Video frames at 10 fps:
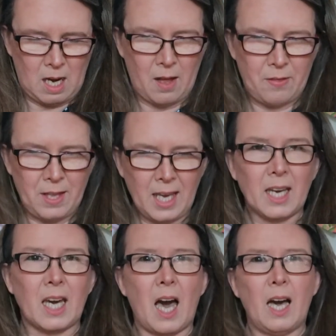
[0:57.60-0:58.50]
I
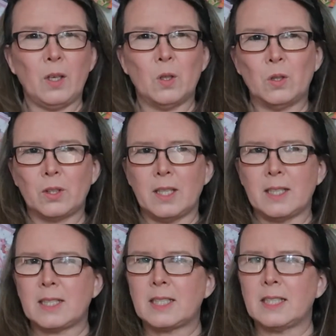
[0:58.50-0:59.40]
think I
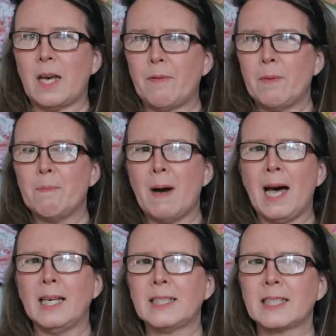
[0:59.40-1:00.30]
ordered 7
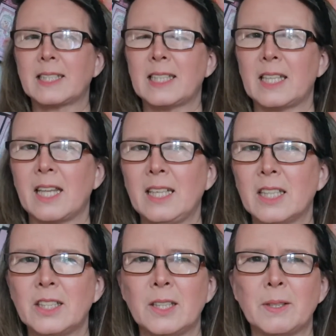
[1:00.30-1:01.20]
masks. I think we
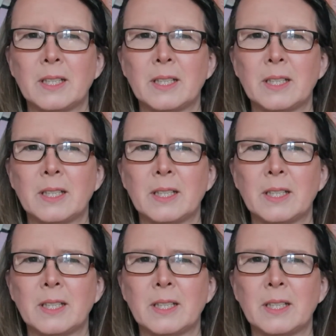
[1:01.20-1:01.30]
can do